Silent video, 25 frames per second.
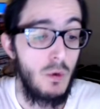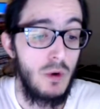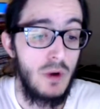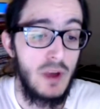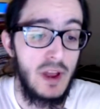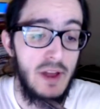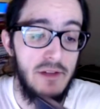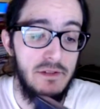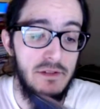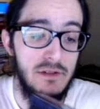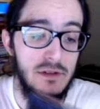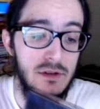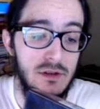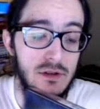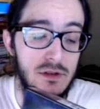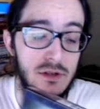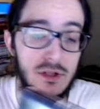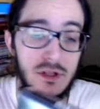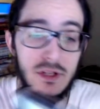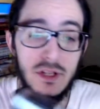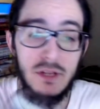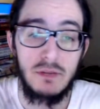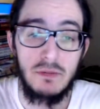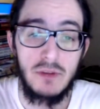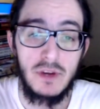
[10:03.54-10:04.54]
have to
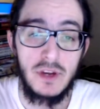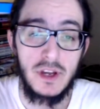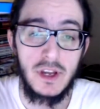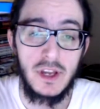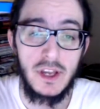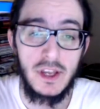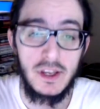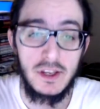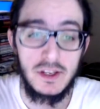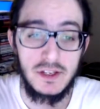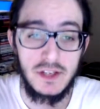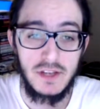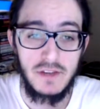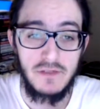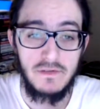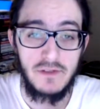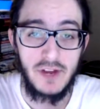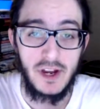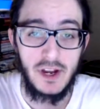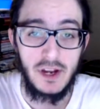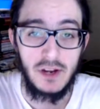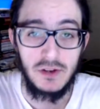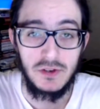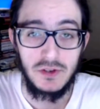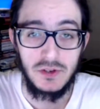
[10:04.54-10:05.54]
delete my save
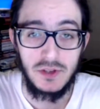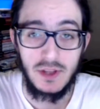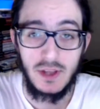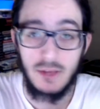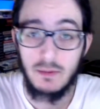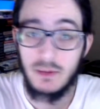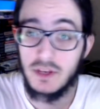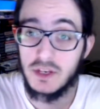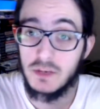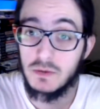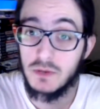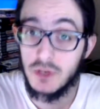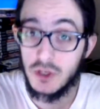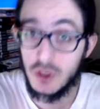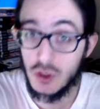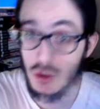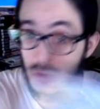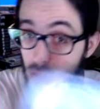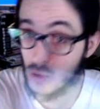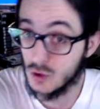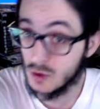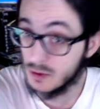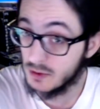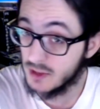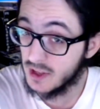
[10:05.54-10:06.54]
file, so that makes me
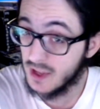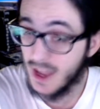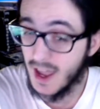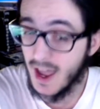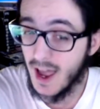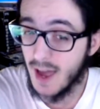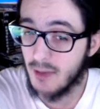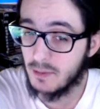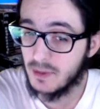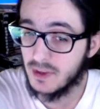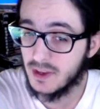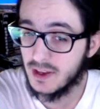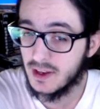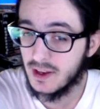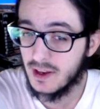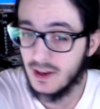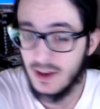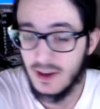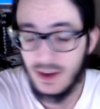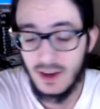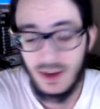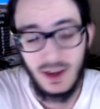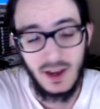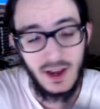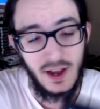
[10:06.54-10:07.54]
extremely happy.
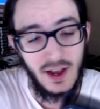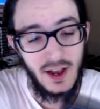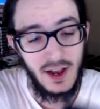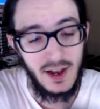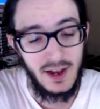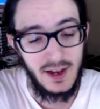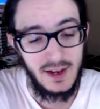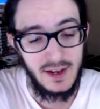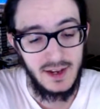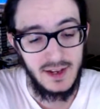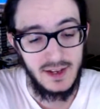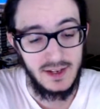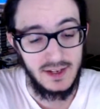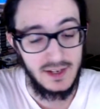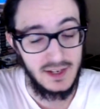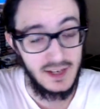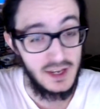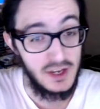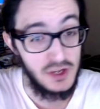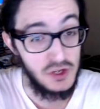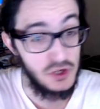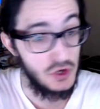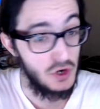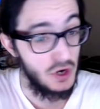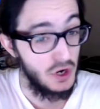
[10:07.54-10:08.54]
Uh, in case
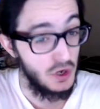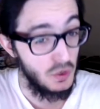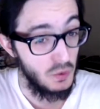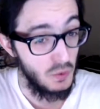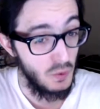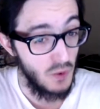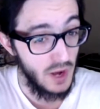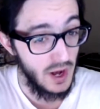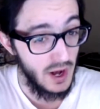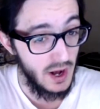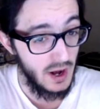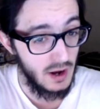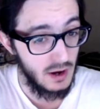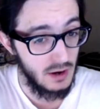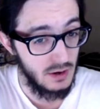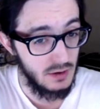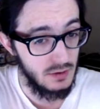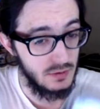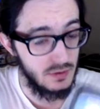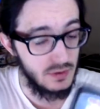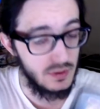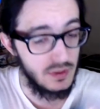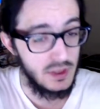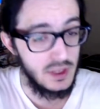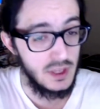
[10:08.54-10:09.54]
you're unaware,
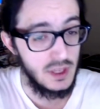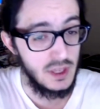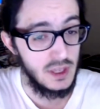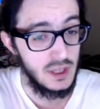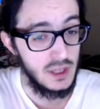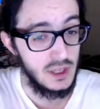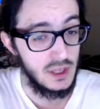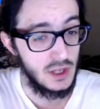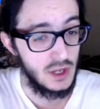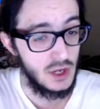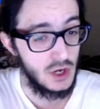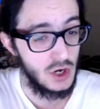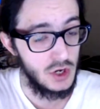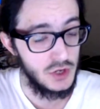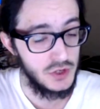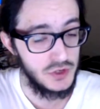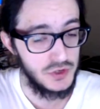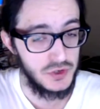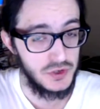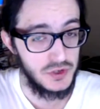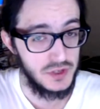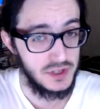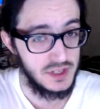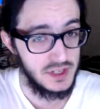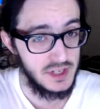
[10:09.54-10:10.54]
the console
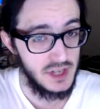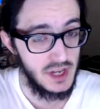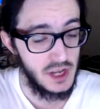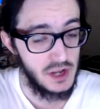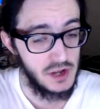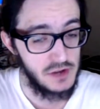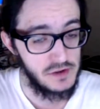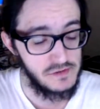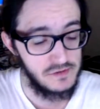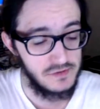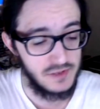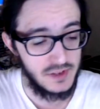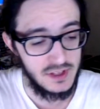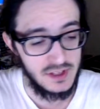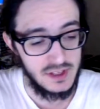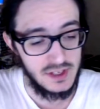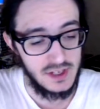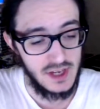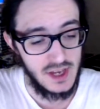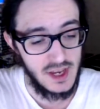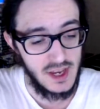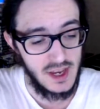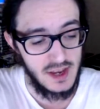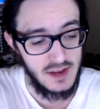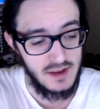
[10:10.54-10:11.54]
itself can
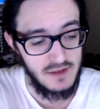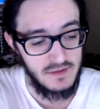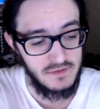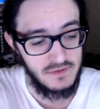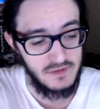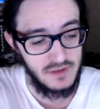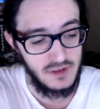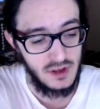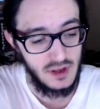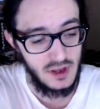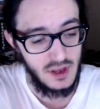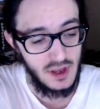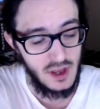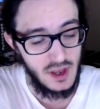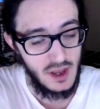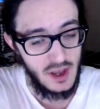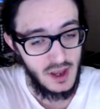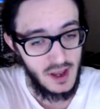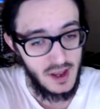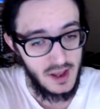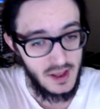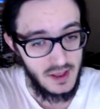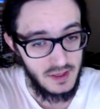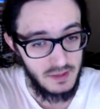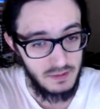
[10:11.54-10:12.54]
save
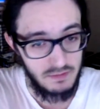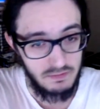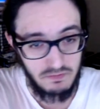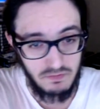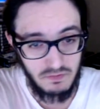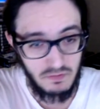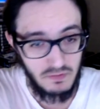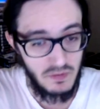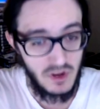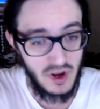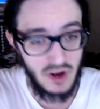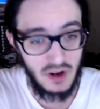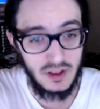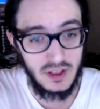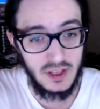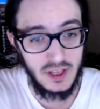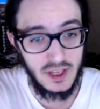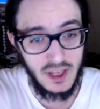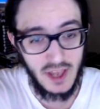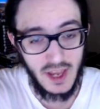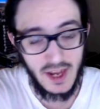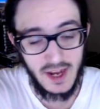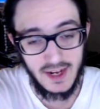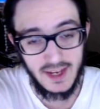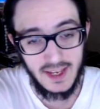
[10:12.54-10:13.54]
barely
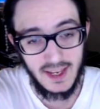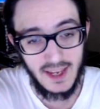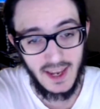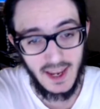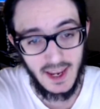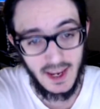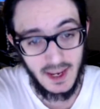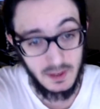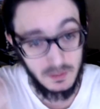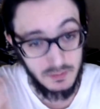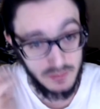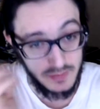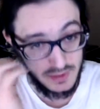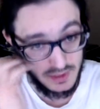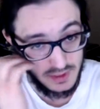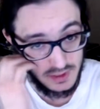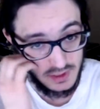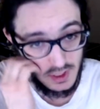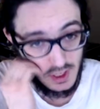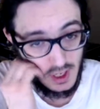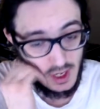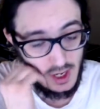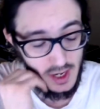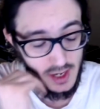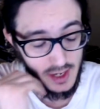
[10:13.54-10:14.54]
any games.
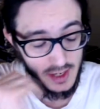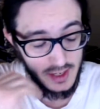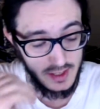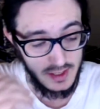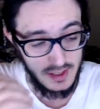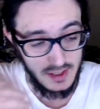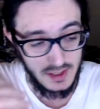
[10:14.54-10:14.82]
Uh,